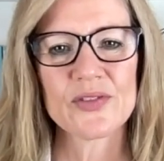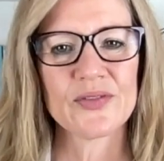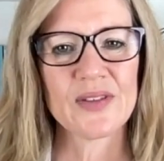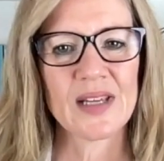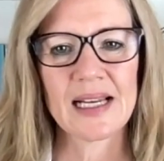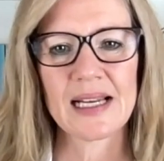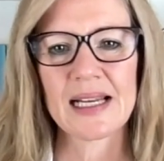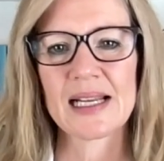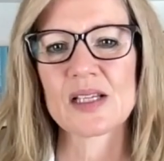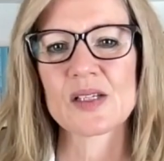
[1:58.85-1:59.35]

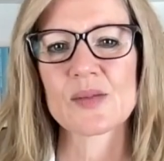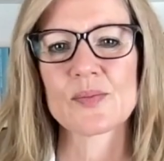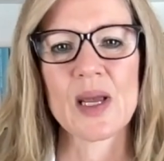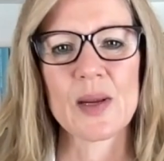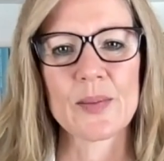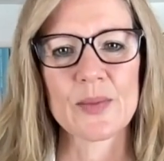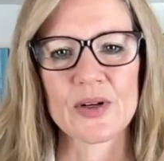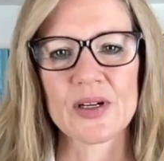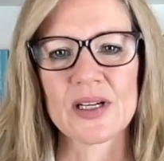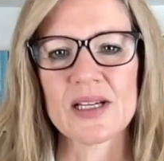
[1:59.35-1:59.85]
feelings,
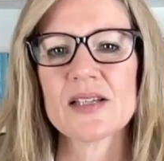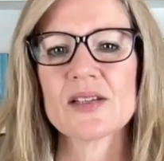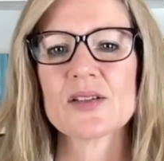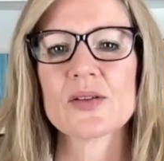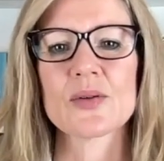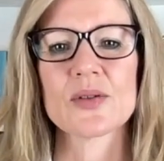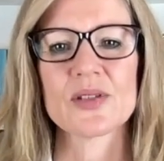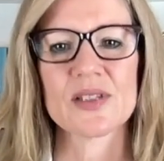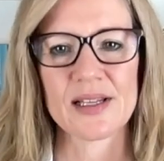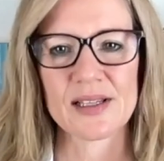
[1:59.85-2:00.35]
memories,
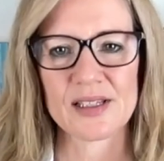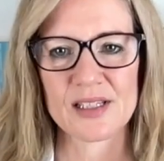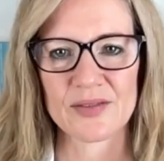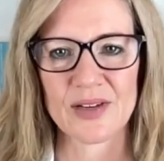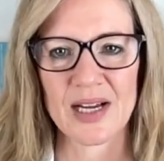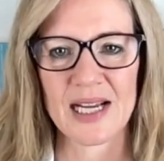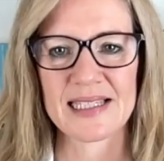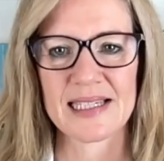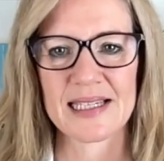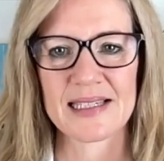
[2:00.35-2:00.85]
or sense of
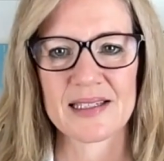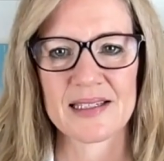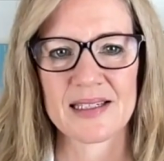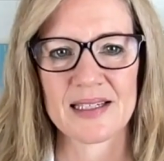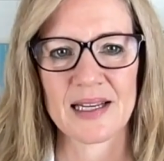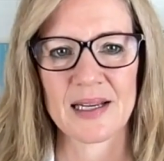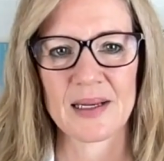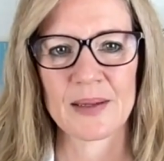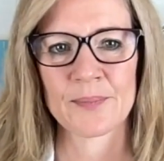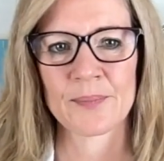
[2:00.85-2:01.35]

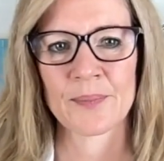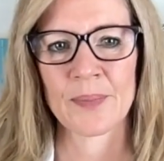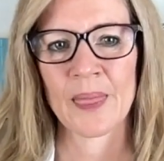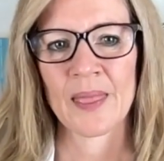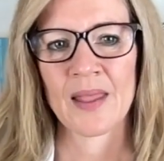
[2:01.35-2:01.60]
identity.